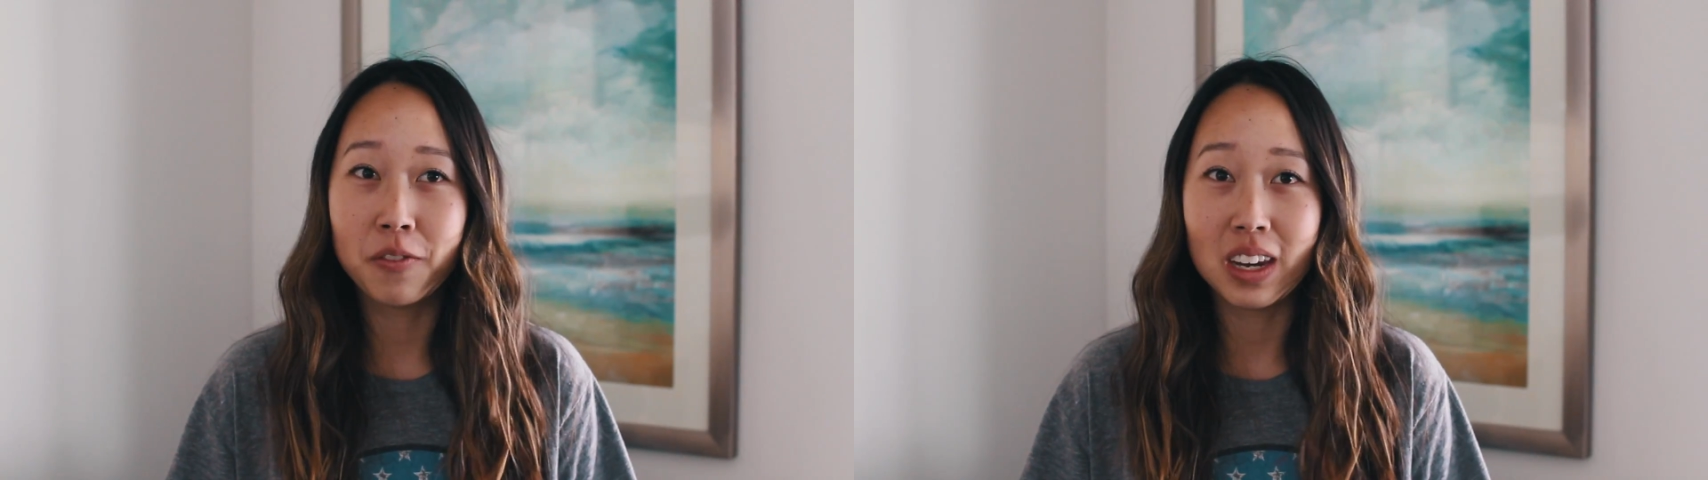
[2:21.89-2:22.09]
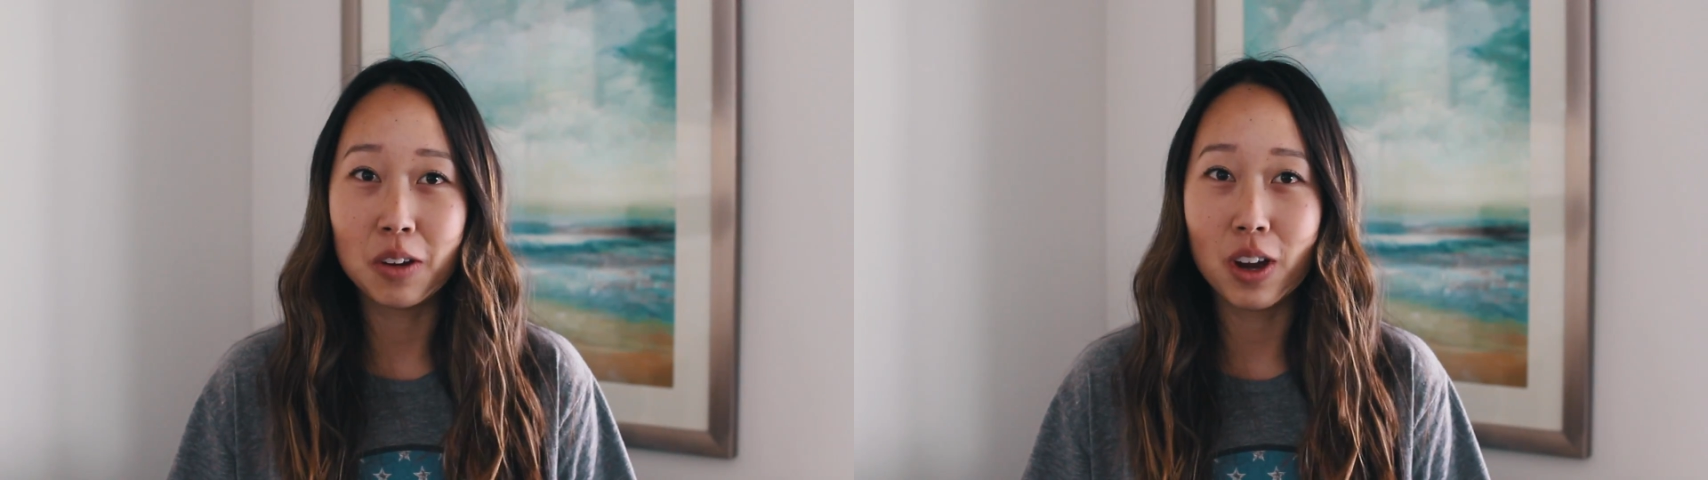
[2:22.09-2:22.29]

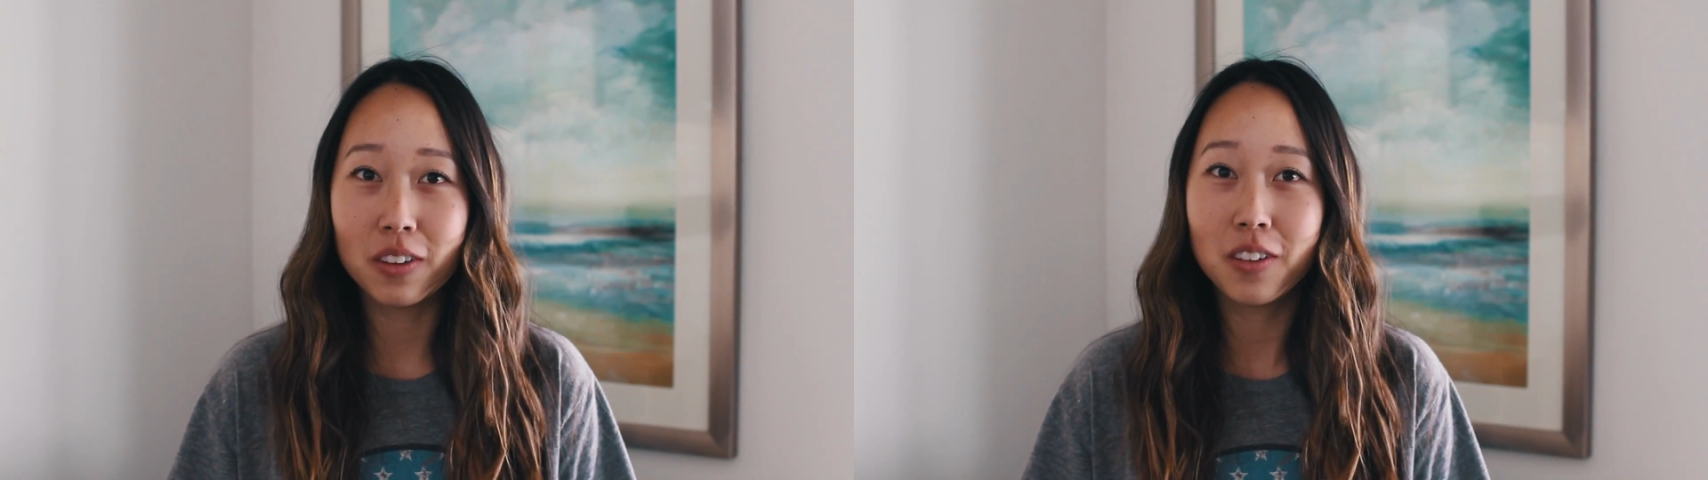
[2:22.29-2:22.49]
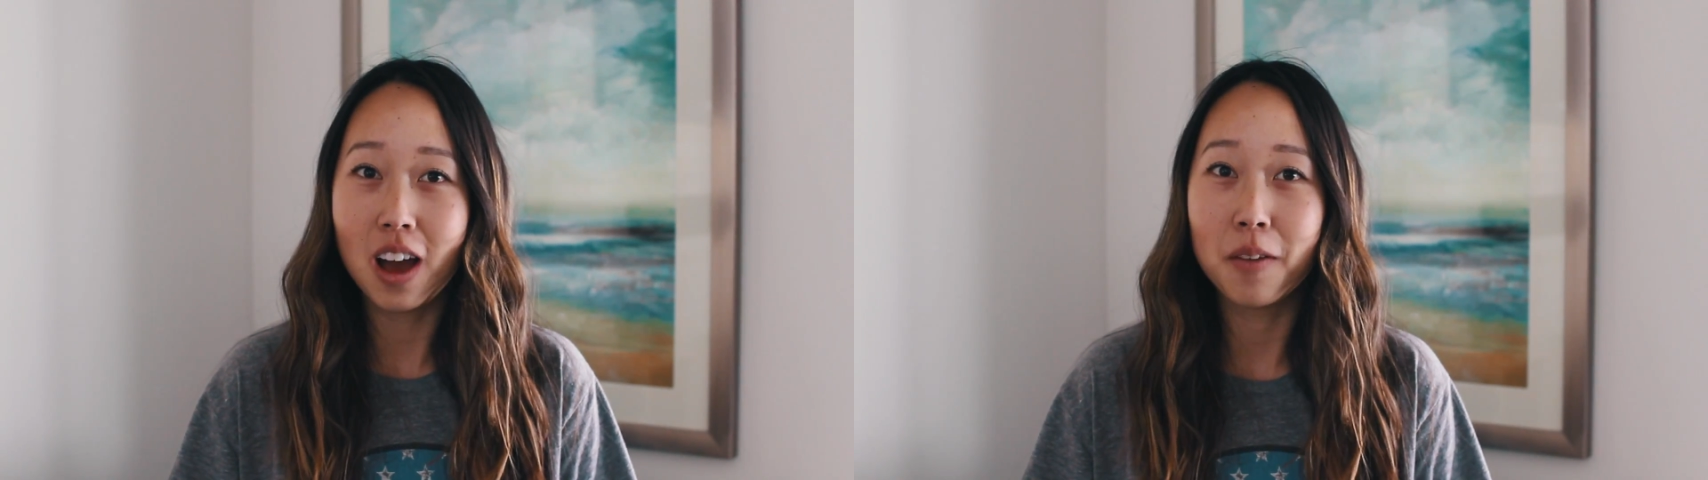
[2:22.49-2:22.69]

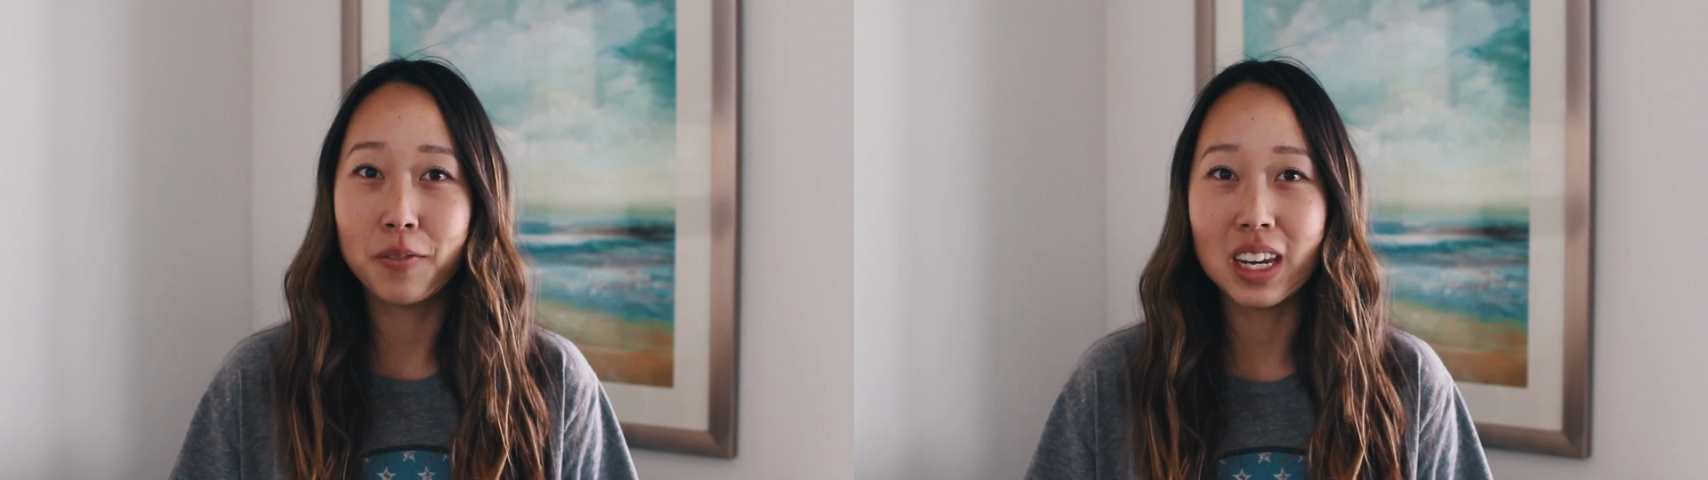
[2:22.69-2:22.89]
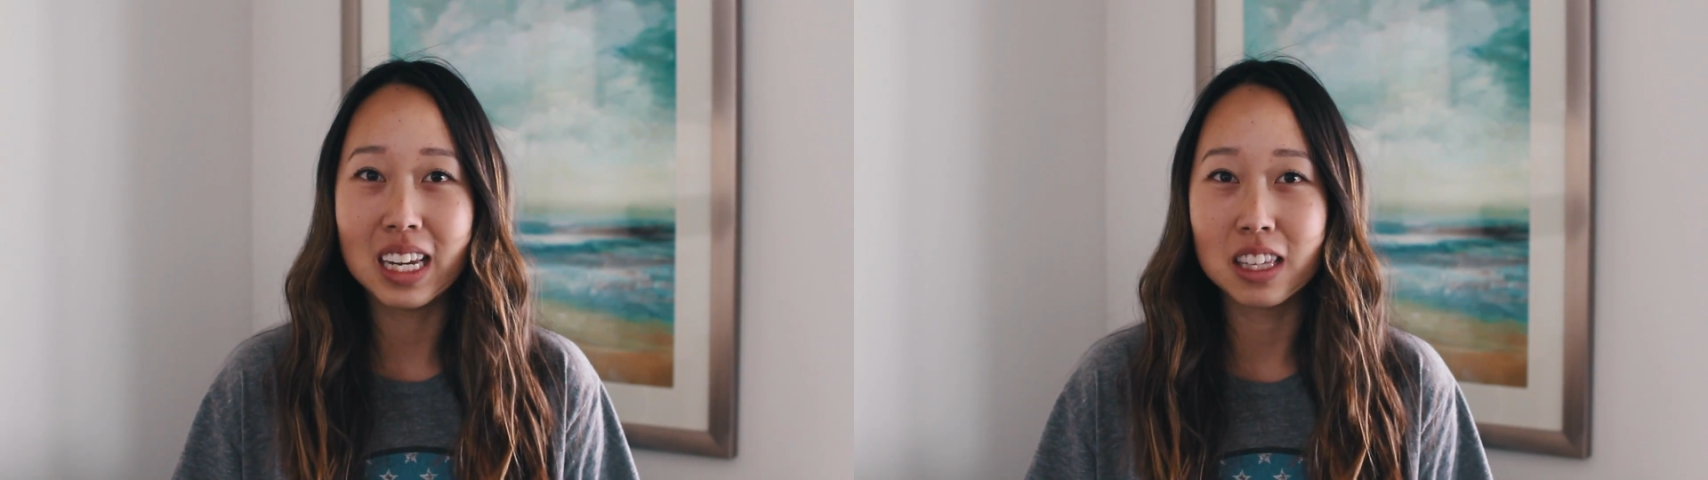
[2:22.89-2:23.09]

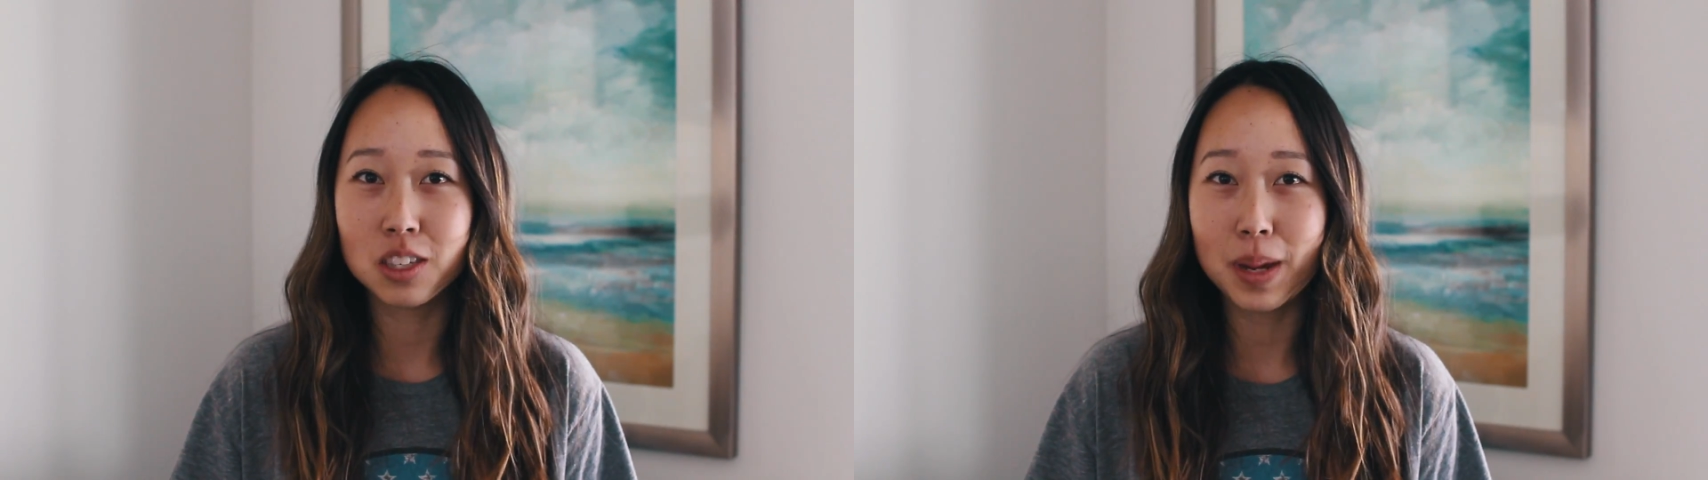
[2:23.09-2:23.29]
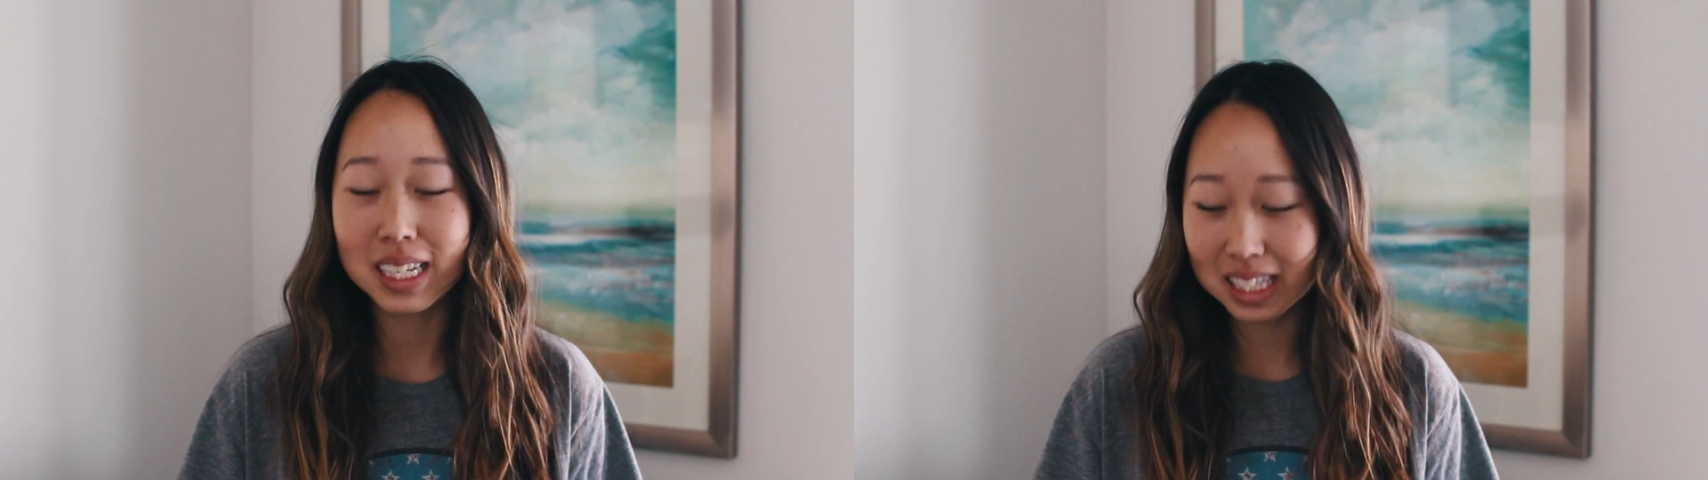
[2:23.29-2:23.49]
fitting in the
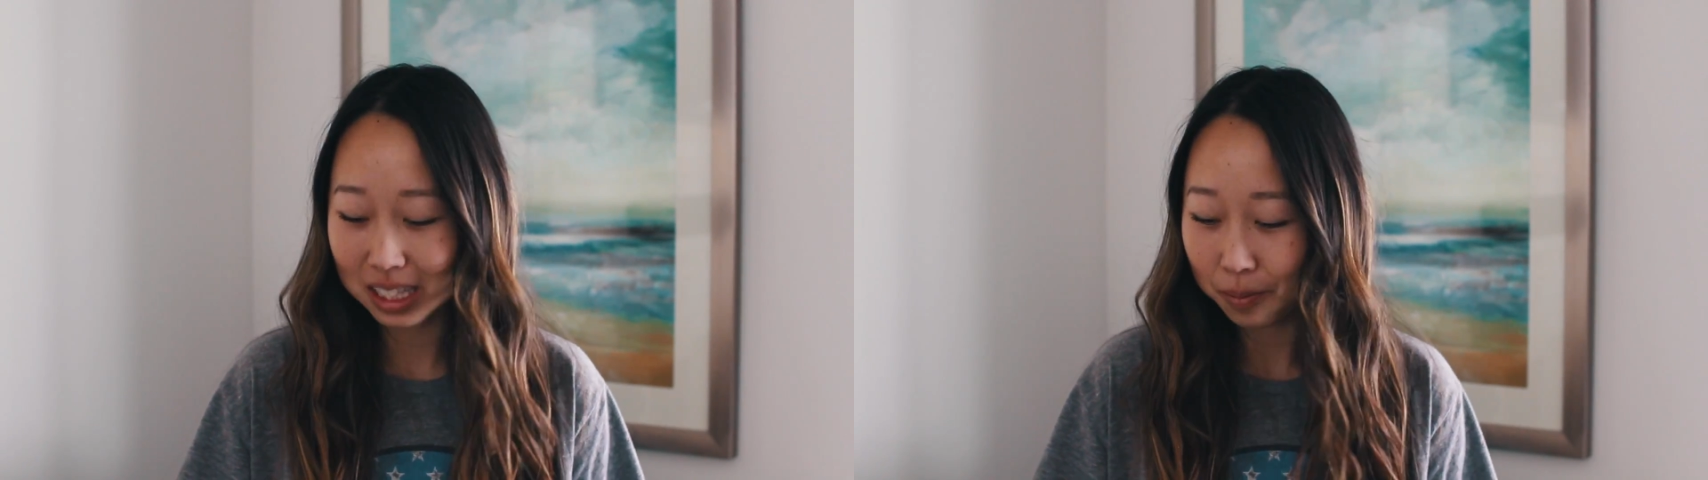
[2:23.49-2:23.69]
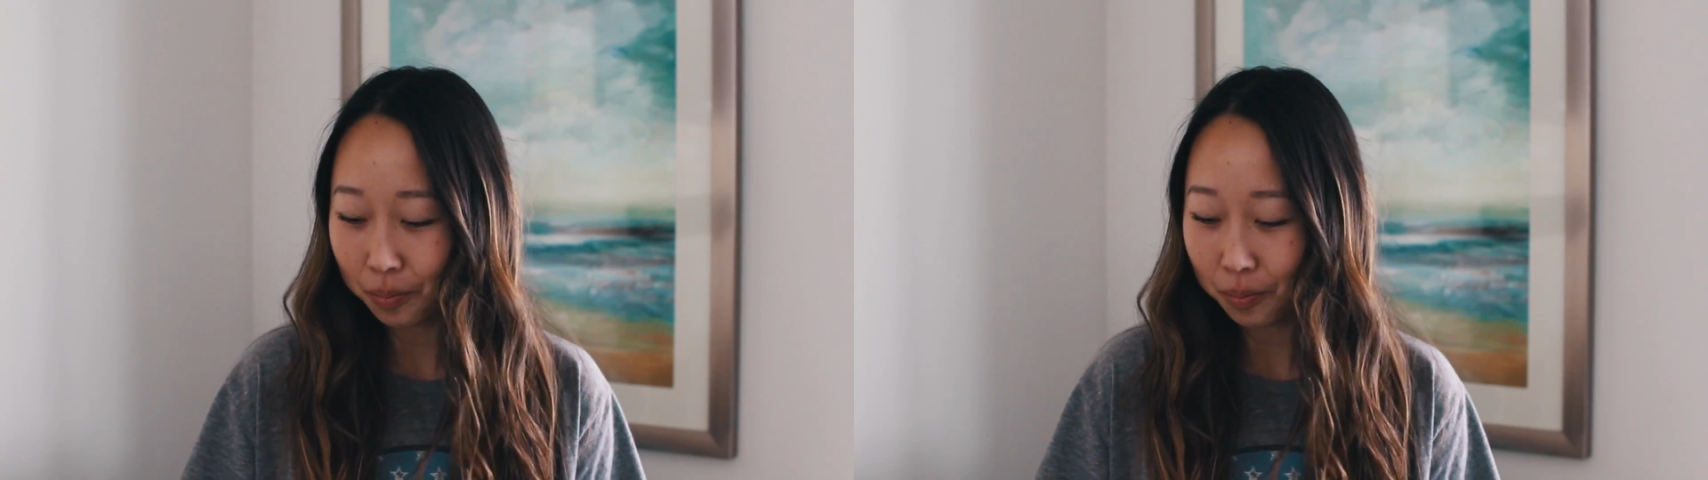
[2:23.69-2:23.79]
space.